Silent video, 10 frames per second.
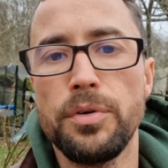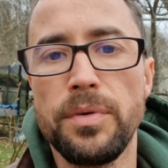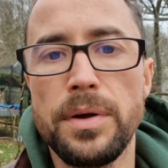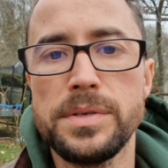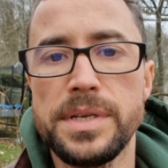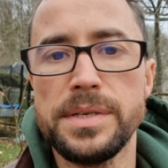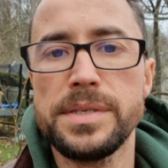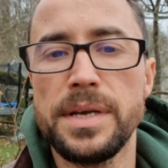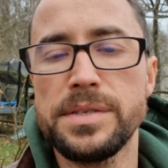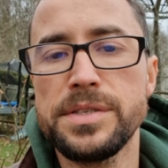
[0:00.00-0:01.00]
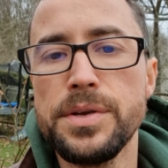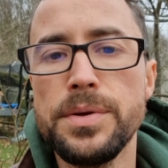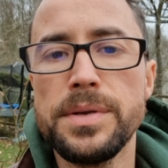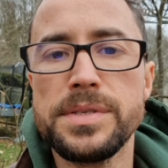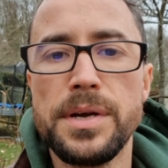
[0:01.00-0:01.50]
your roses as
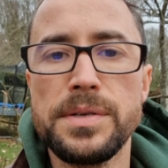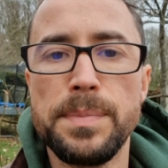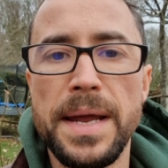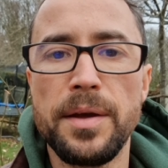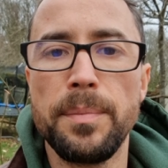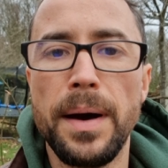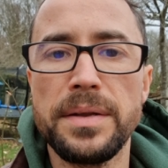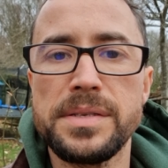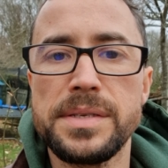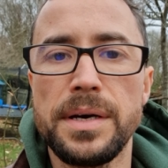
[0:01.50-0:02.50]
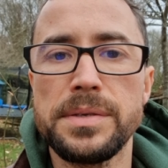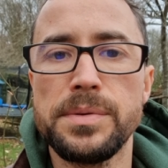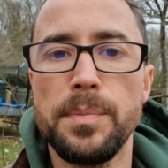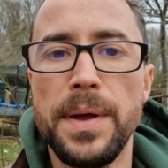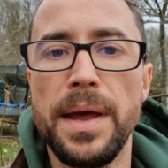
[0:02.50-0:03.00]
soon as those pink buds start
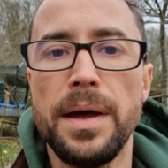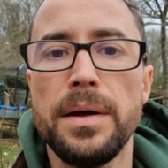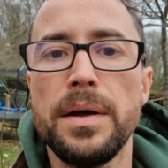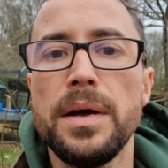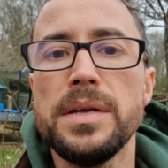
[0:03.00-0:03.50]
to appear.